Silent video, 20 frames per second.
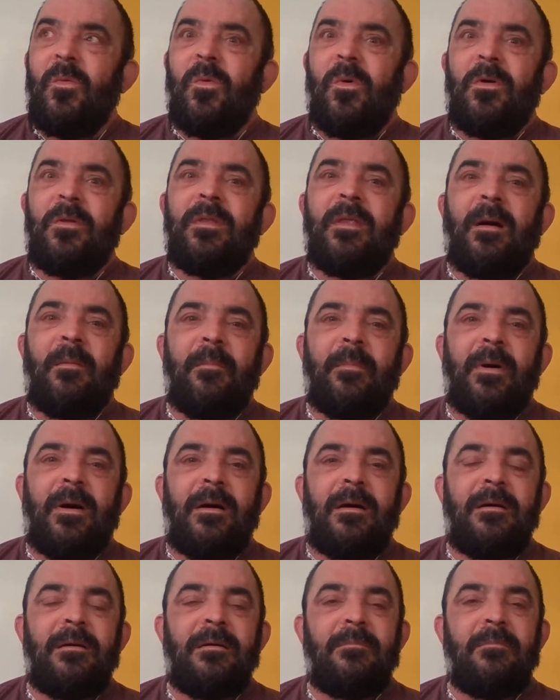what
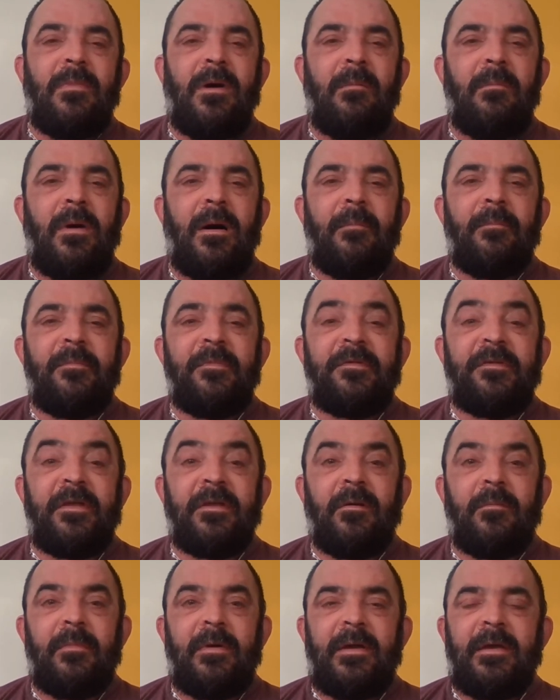number my mum
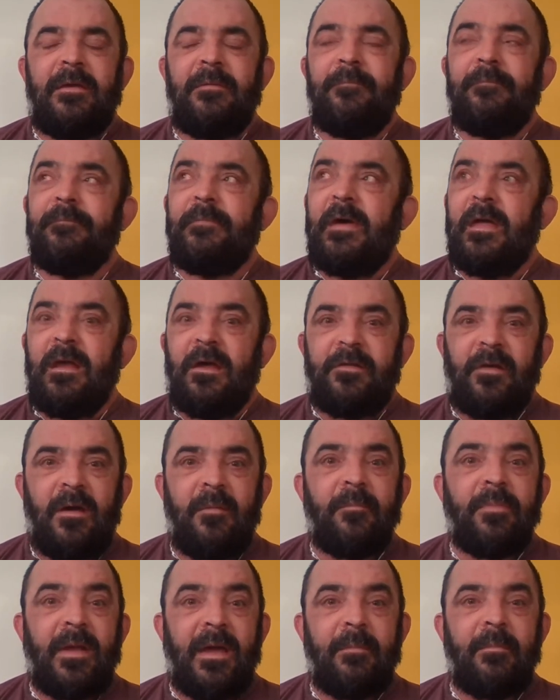did on me. I
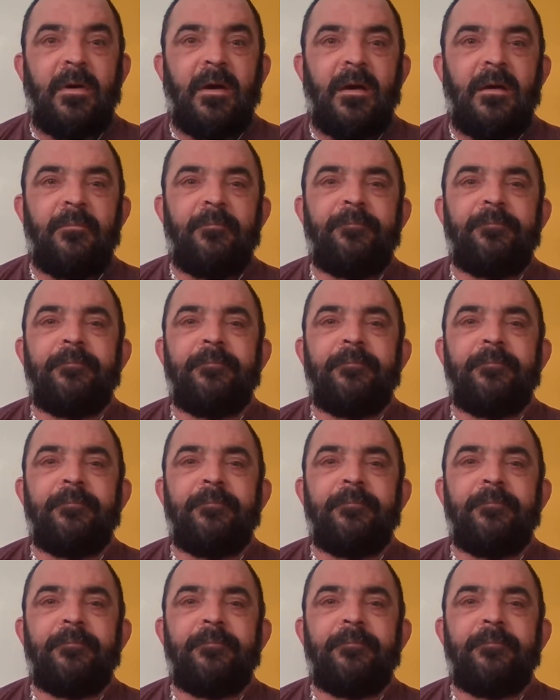don't blame her,